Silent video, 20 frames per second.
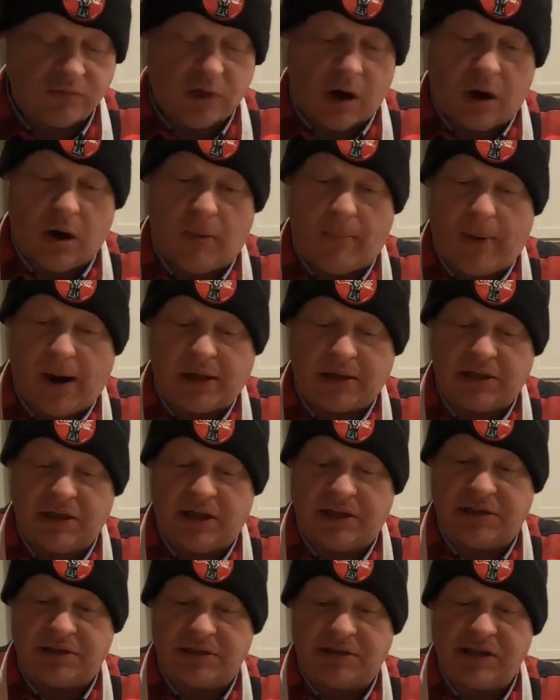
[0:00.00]
Oh my
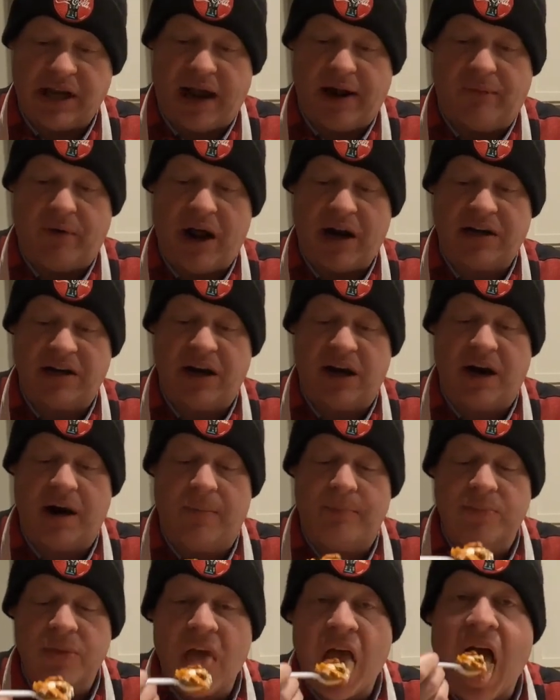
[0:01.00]
goodness. That right
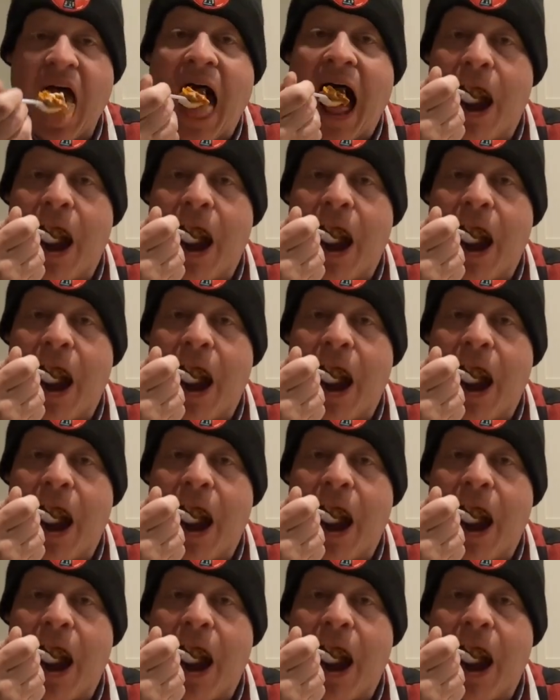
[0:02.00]
there.